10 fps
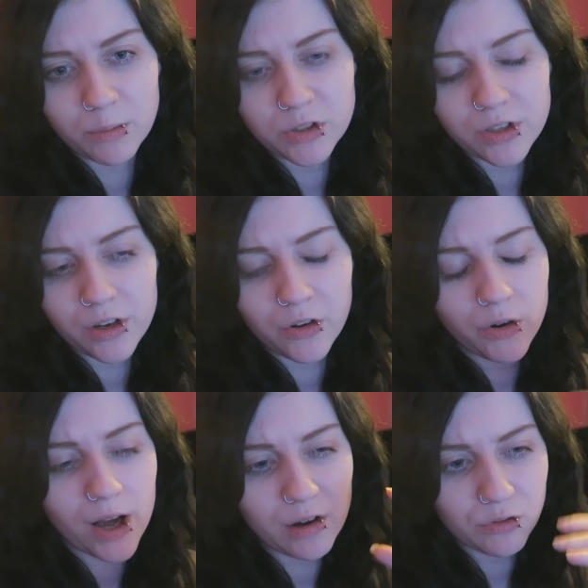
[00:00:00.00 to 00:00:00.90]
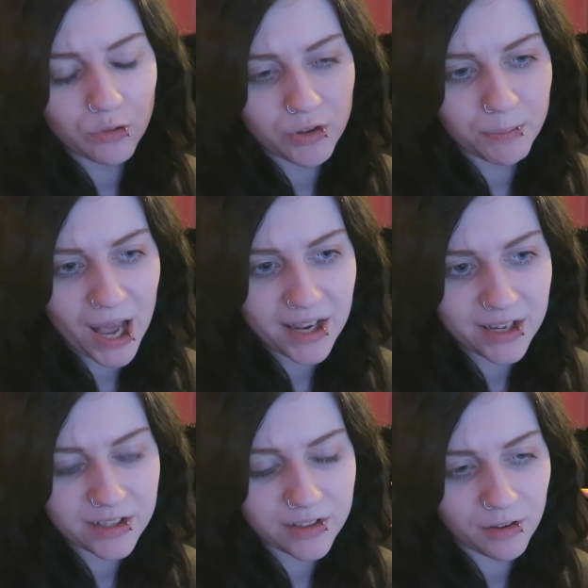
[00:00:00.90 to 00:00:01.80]
when I'm just like, oh, I have all this
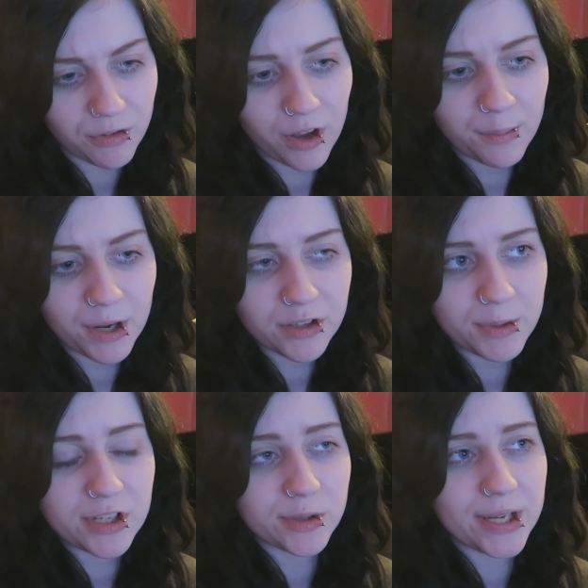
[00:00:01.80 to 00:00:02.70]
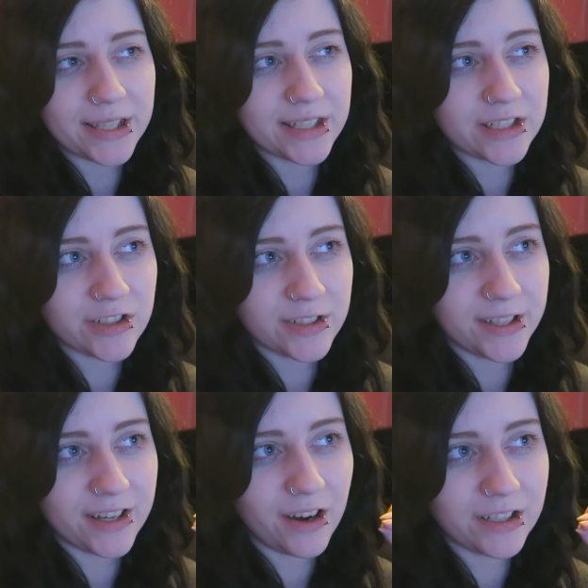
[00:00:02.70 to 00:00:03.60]
pending stuff that I'm meant to be doing, and then it's just
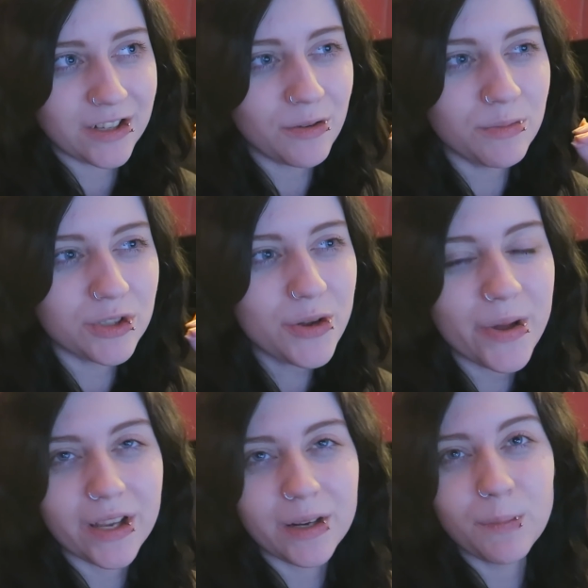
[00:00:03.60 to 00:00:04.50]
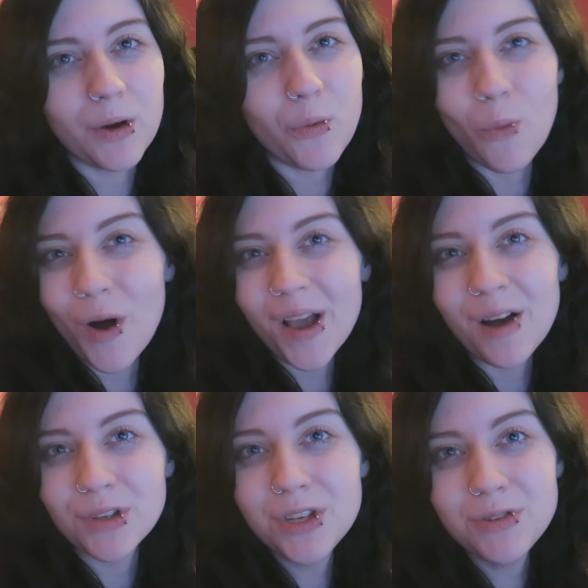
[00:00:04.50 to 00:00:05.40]
like I don't do it, and I'm like, why
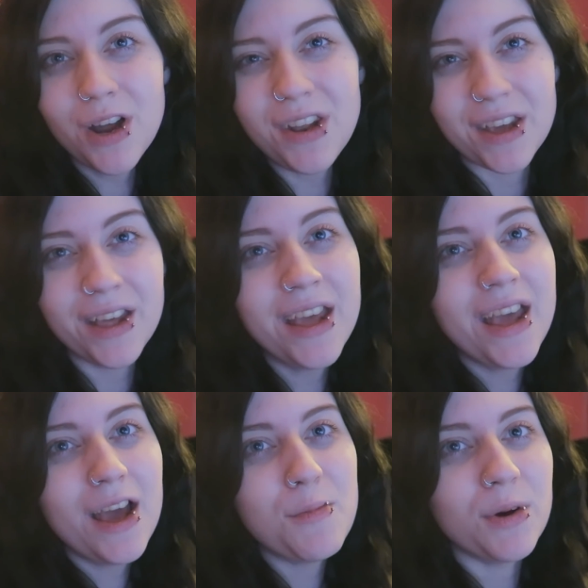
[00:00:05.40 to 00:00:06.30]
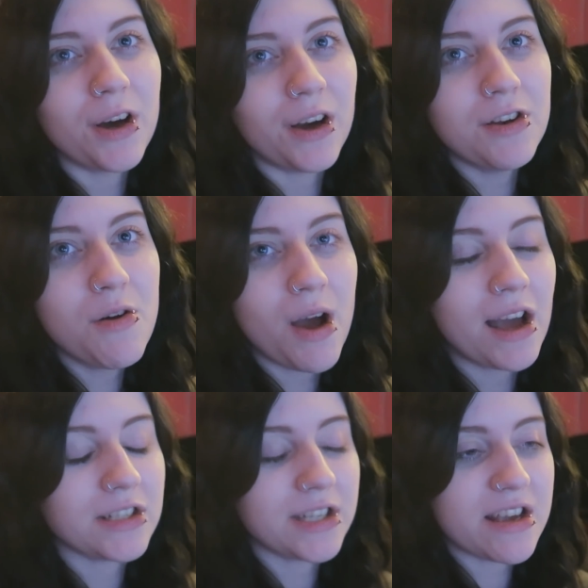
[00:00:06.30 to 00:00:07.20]
haven't you done it? But I know I
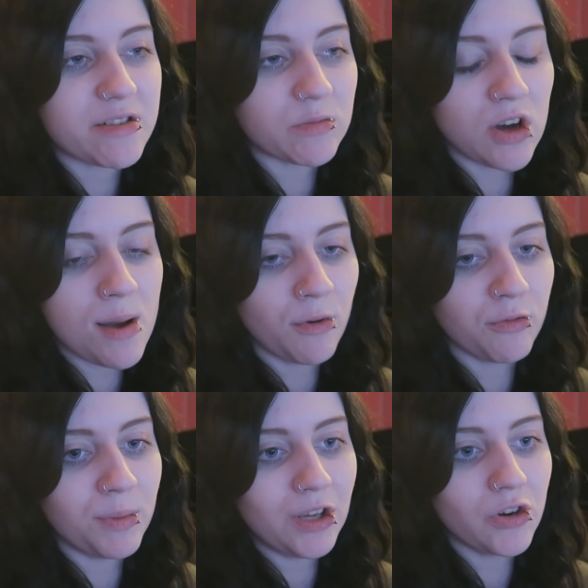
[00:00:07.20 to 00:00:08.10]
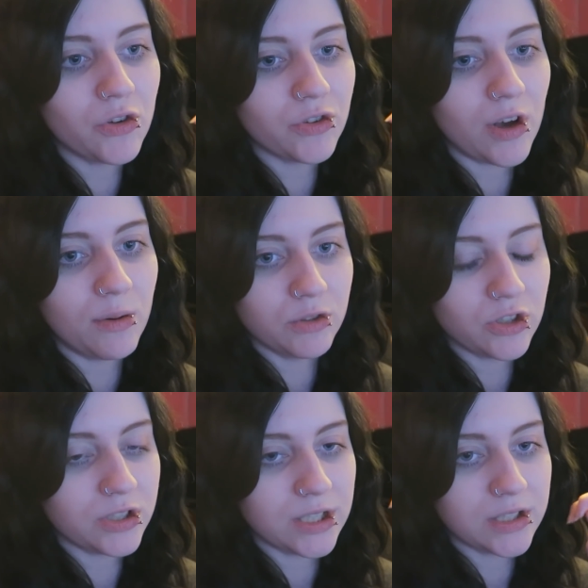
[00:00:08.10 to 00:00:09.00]
had to take some time off because I was
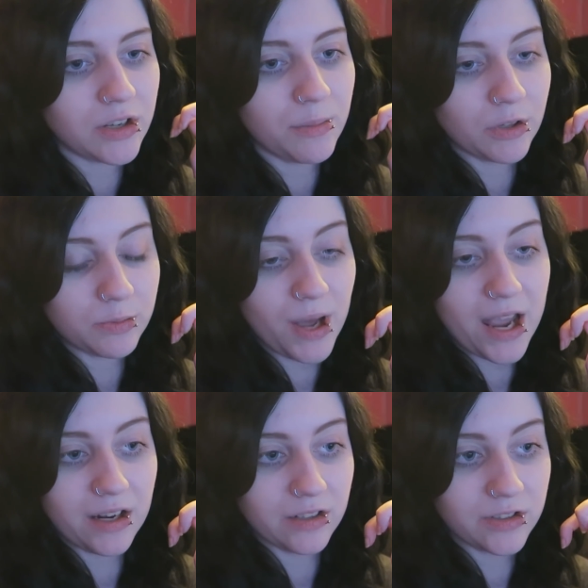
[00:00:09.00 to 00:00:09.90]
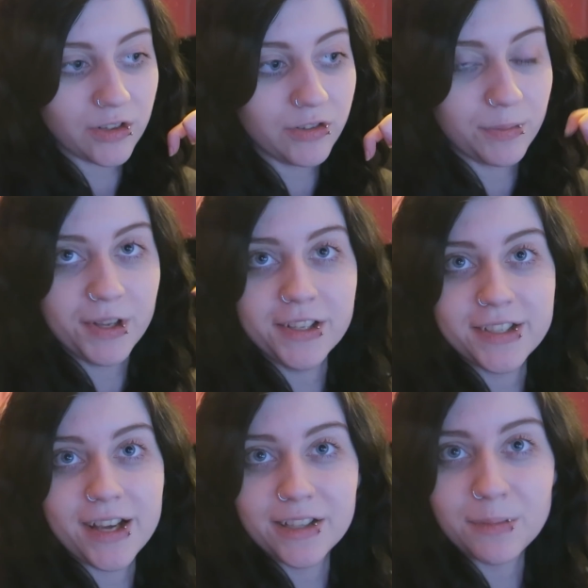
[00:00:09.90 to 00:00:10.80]
just in so much pain and so
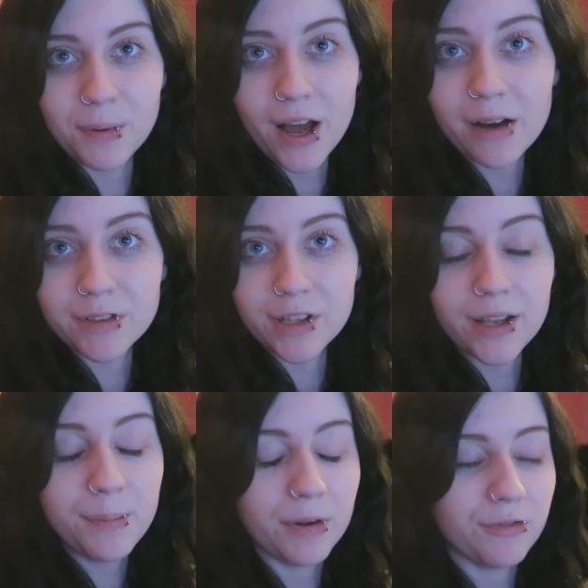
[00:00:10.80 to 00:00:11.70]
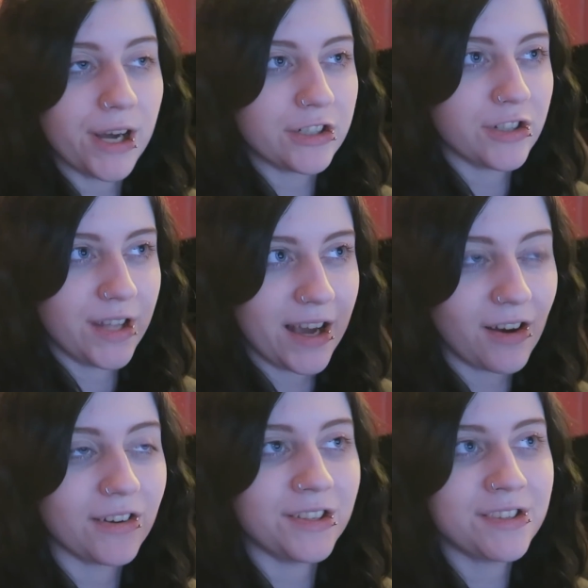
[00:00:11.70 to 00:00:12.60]
debilitated by having the lip infection. That
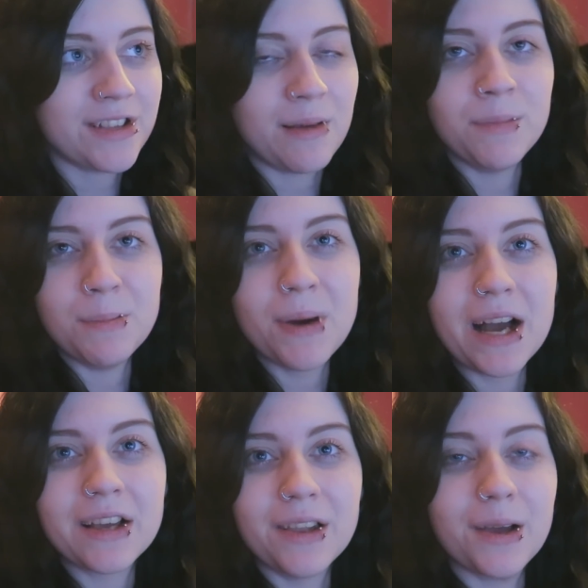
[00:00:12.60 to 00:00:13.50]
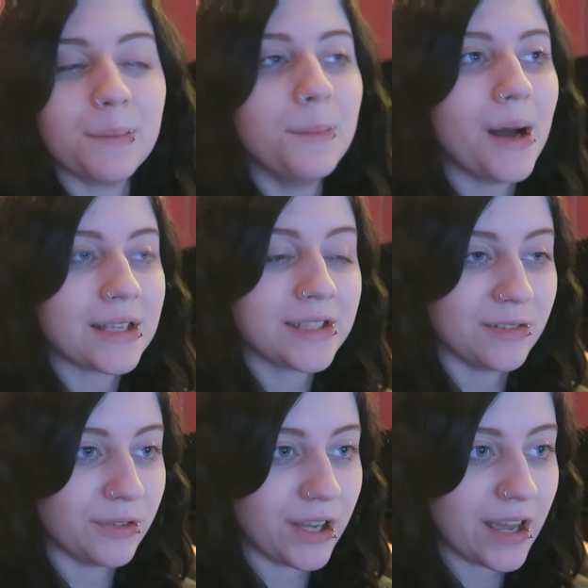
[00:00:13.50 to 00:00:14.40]
kind of set me back like
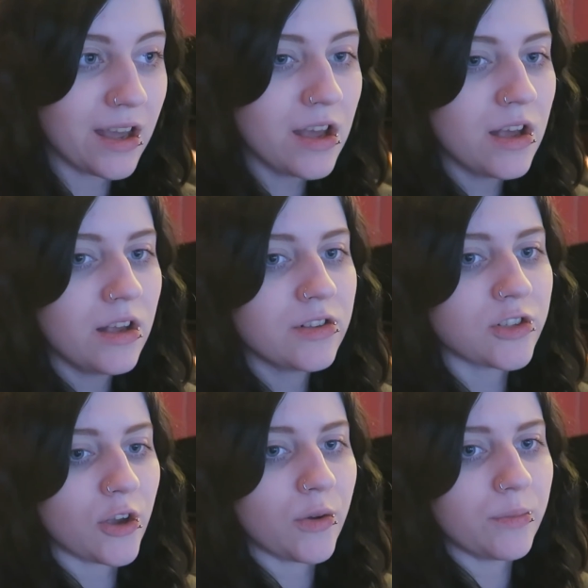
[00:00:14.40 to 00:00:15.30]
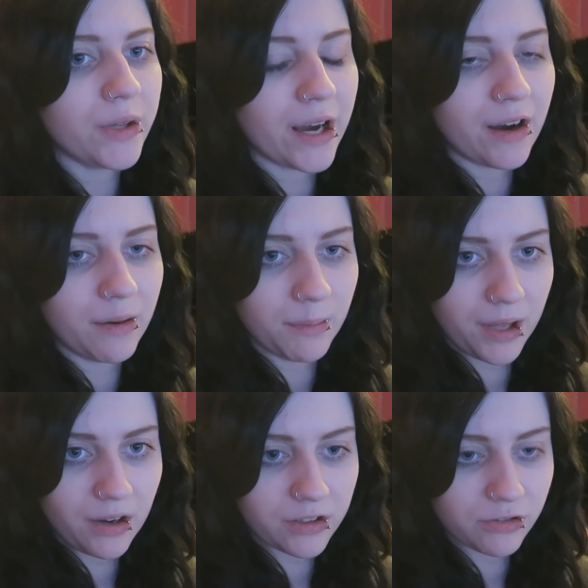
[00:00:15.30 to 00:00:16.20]
massively. So yeah, I'm
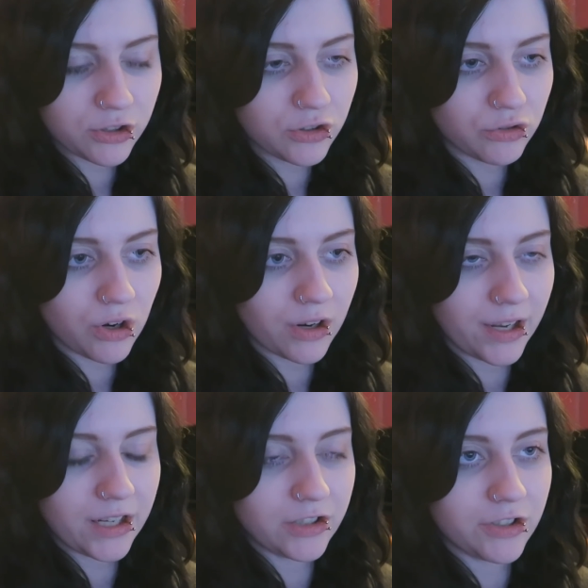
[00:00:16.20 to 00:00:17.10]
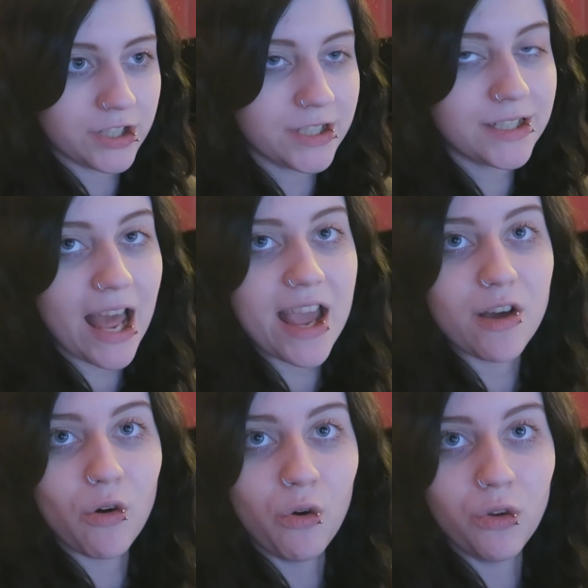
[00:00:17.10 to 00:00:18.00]
like kind of struggling to just
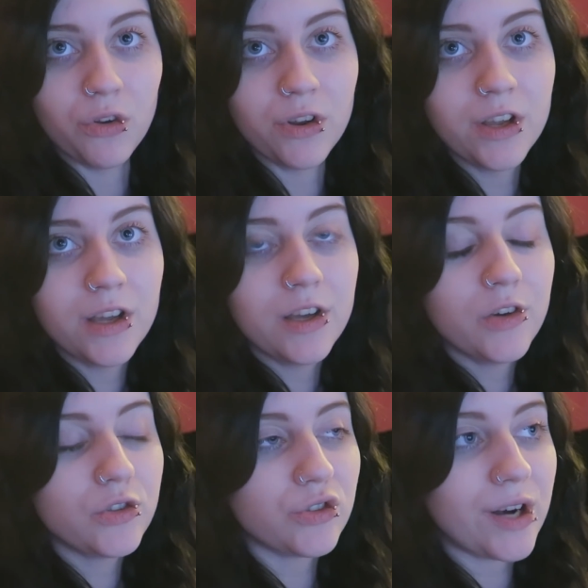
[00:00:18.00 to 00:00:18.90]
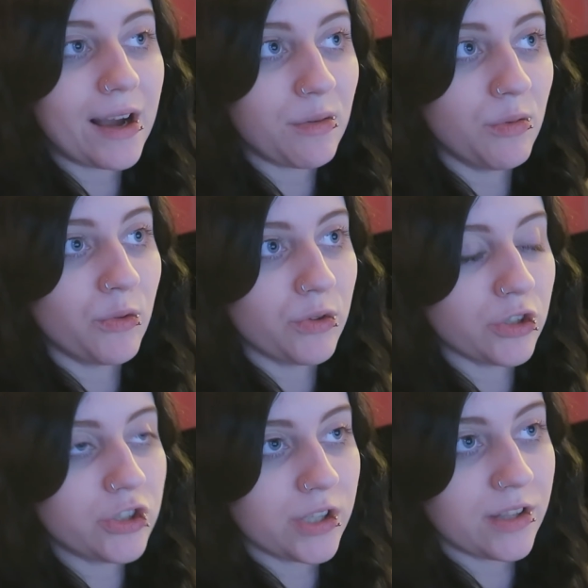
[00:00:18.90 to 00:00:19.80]
stay on track with all the
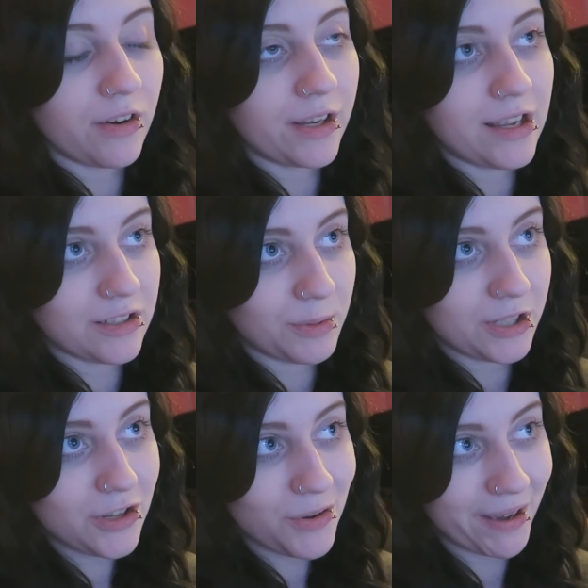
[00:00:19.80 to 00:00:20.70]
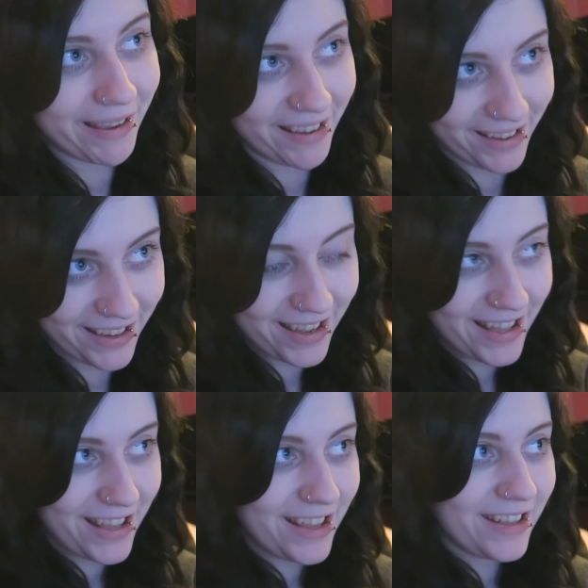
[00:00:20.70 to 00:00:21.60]
shit that I need to be doing.
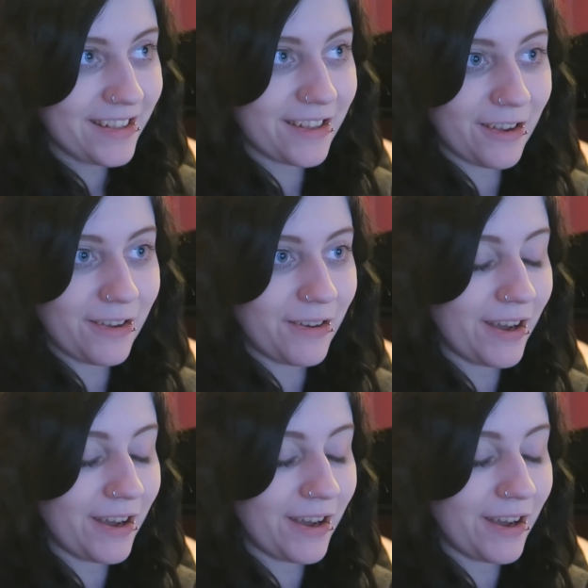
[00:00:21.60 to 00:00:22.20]
So